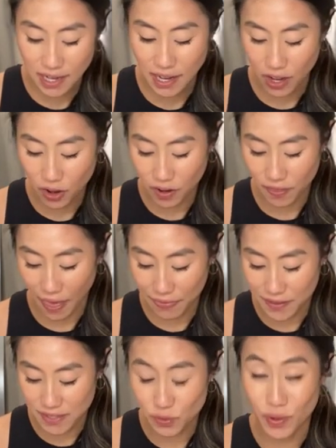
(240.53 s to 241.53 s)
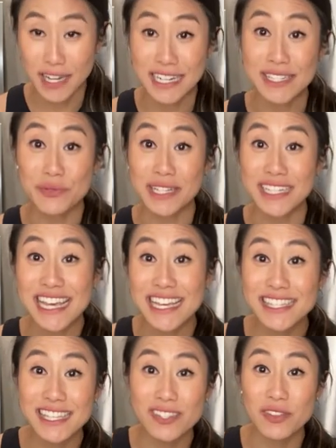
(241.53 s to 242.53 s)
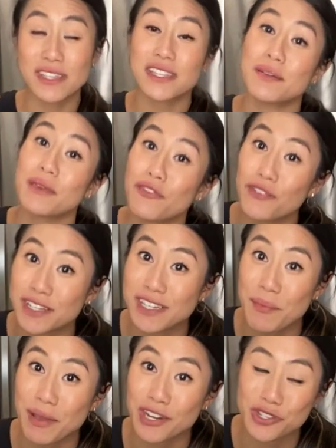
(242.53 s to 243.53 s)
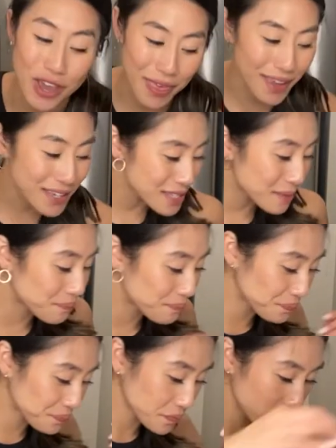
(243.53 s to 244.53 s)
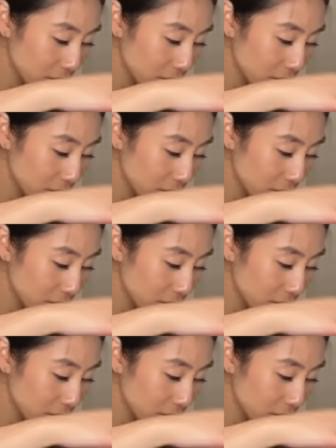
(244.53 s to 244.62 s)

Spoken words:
and I heard that this one is really tasty, so this can be the first time I'm gonna try this.